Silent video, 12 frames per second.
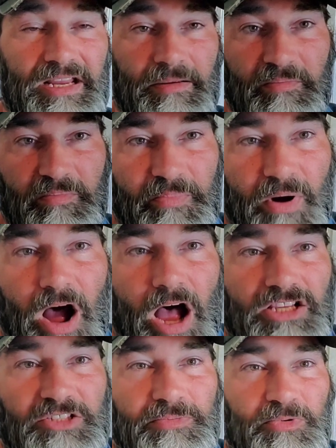
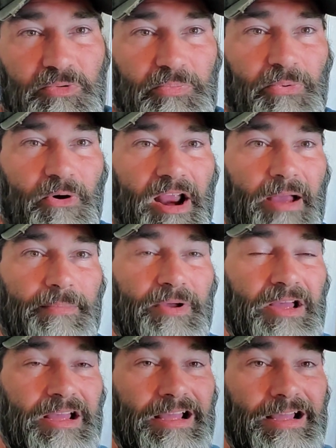impossible to prep
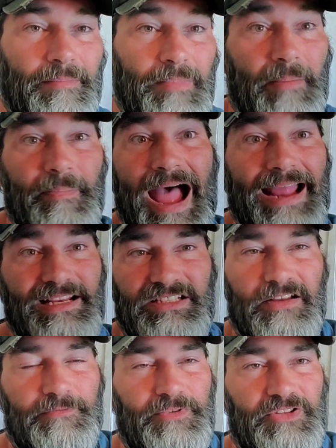by buying
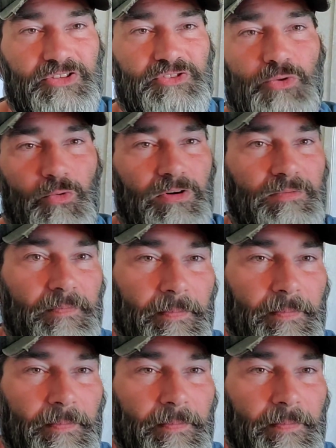stuff at the store.